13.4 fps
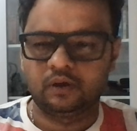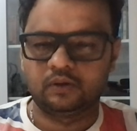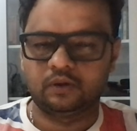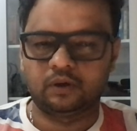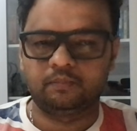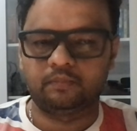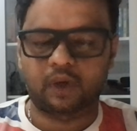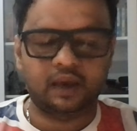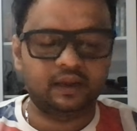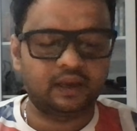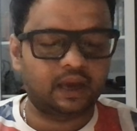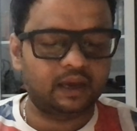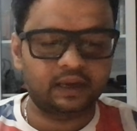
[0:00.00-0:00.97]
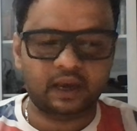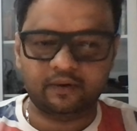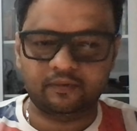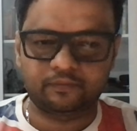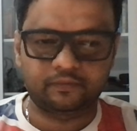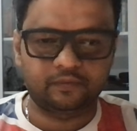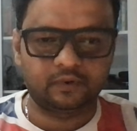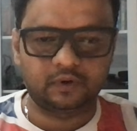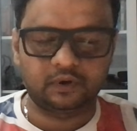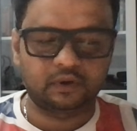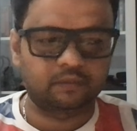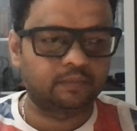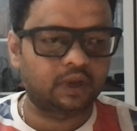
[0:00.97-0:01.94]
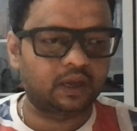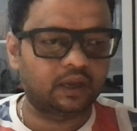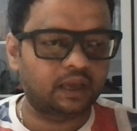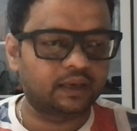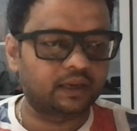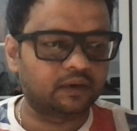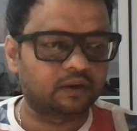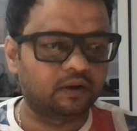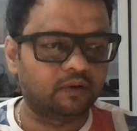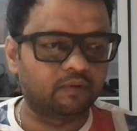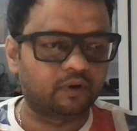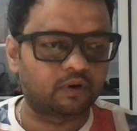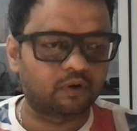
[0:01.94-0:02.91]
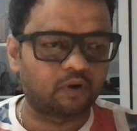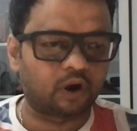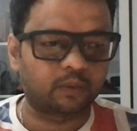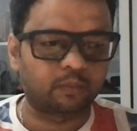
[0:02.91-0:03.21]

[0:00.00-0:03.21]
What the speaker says: I can cover a lot